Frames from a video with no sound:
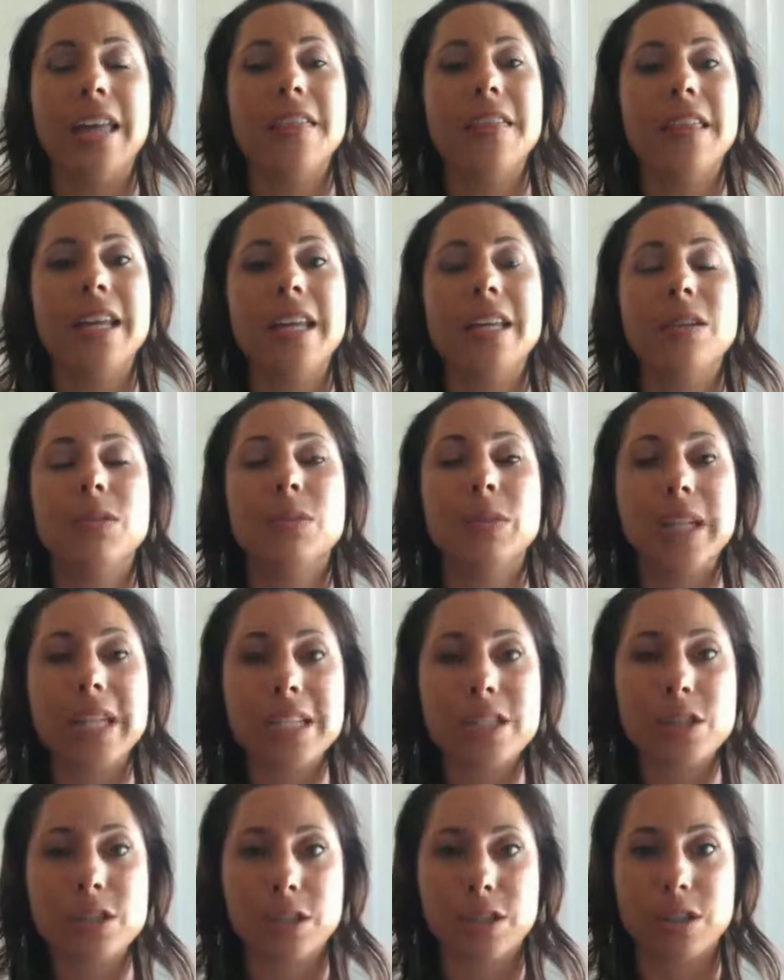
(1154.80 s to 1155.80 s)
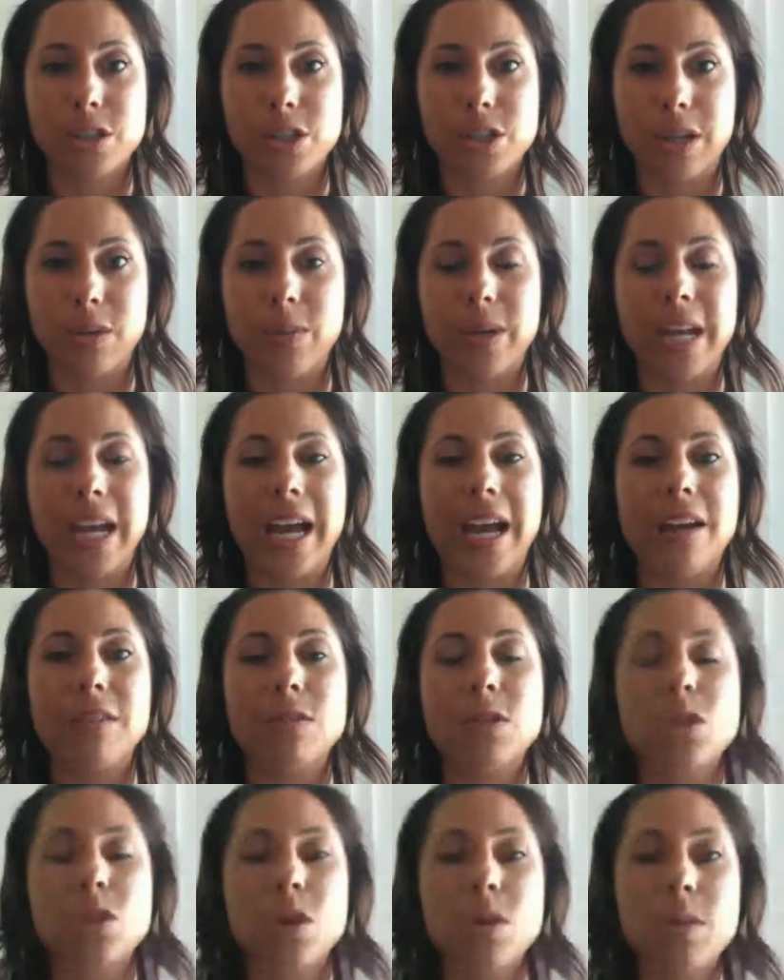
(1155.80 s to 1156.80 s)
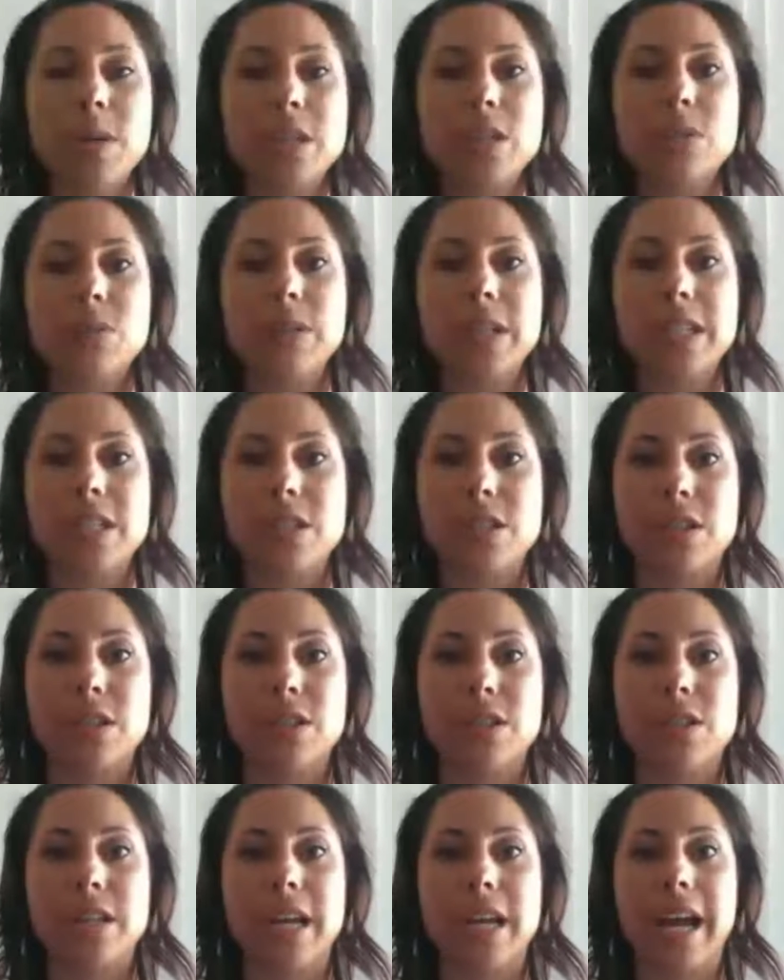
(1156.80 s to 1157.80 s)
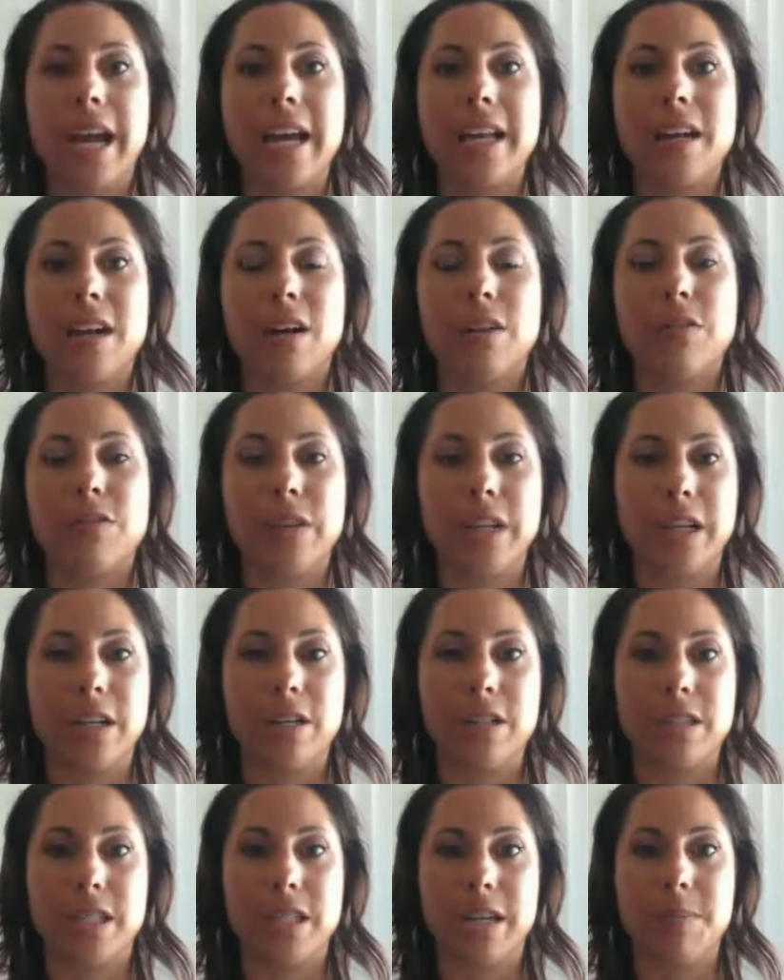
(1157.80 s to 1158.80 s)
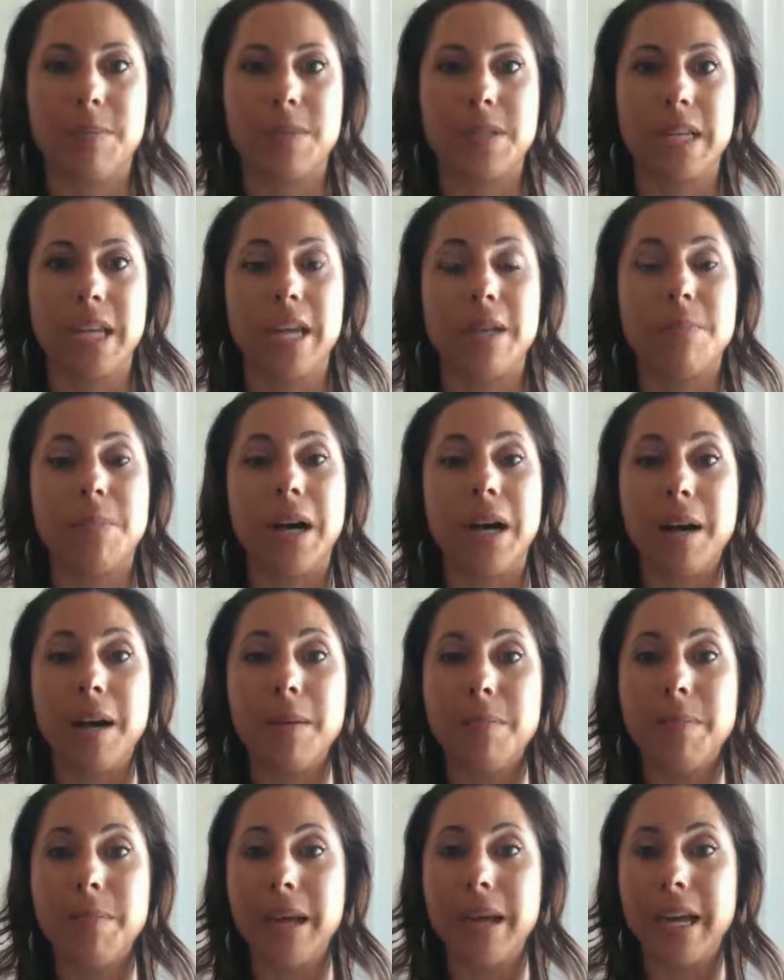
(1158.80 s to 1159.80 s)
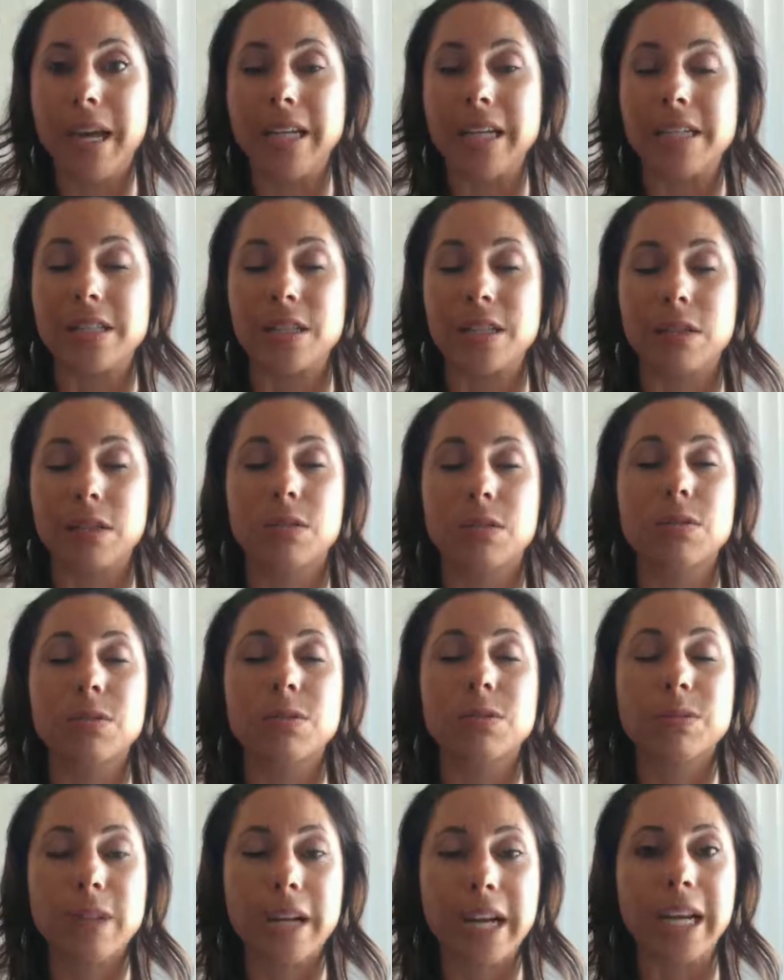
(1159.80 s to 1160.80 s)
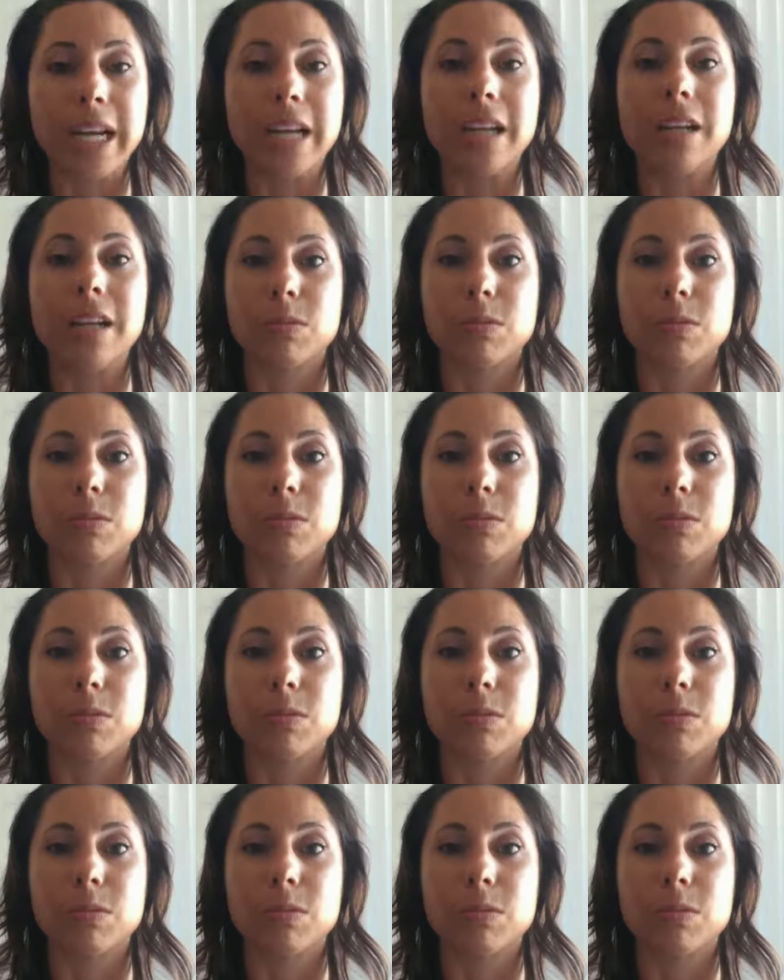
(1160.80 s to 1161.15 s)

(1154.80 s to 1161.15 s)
and then research it. We have so much research at our fingertips, and PubMed is a great